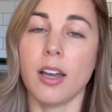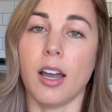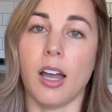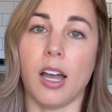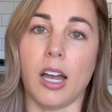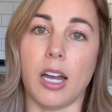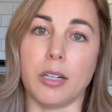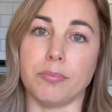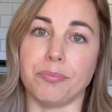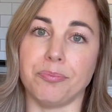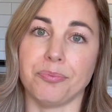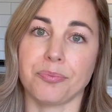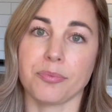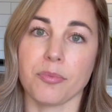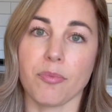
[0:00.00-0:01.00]

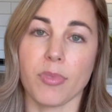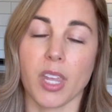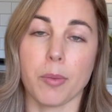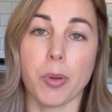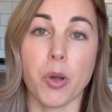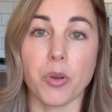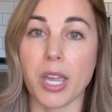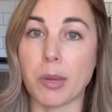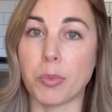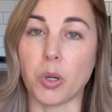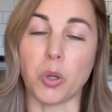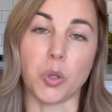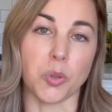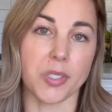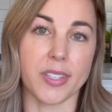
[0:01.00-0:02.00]
poke
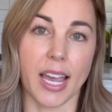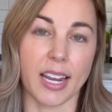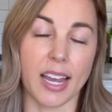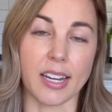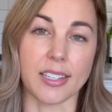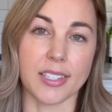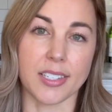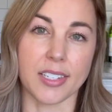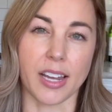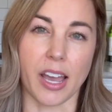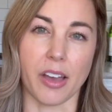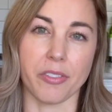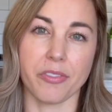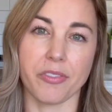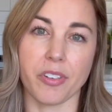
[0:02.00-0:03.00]
bowls, that kind of
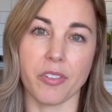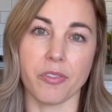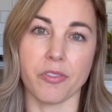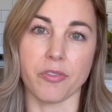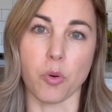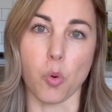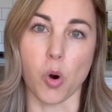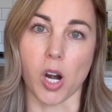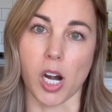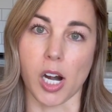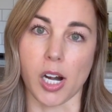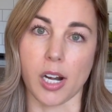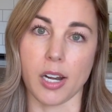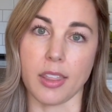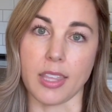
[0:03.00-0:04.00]
stuff
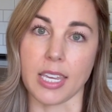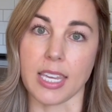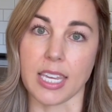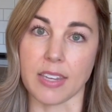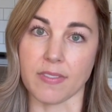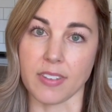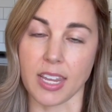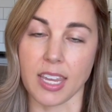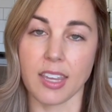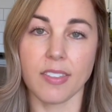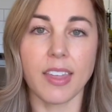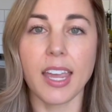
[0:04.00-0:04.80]
for the evening.